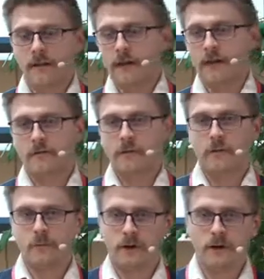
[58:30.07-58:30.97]
take it
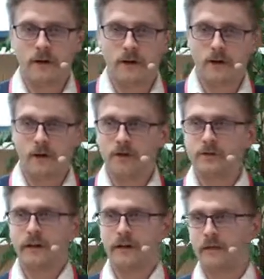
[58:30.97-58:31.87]
from
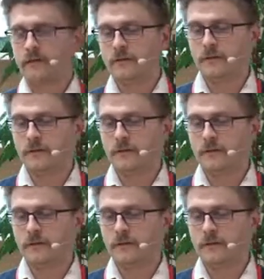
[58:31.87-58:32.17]
online